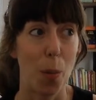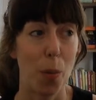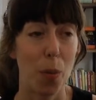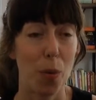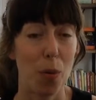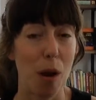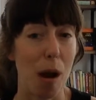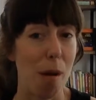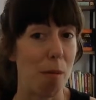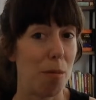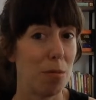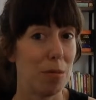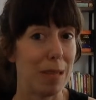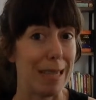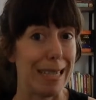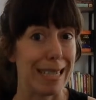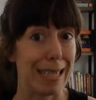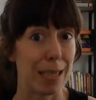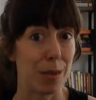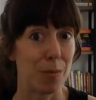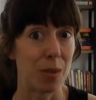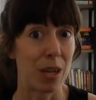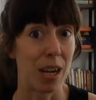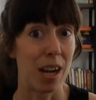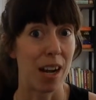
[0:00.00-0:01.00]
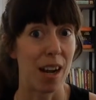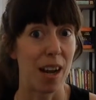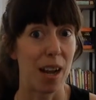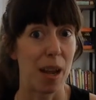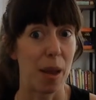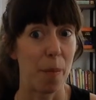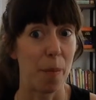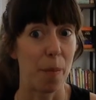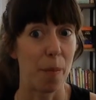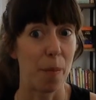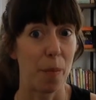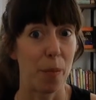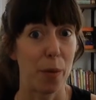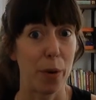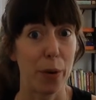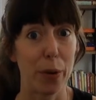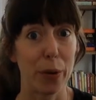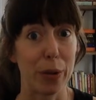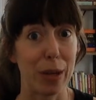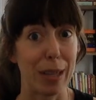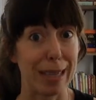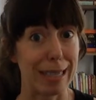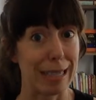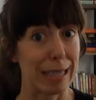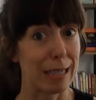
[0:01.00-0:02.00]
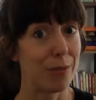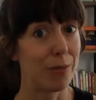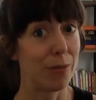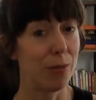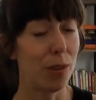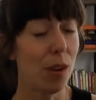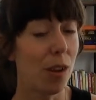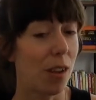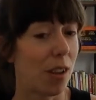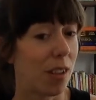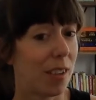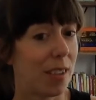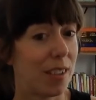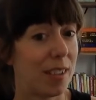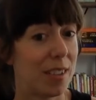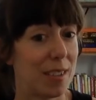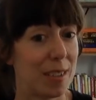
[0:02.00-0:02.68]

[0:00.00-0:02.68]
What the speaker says: probably sometime early this fall.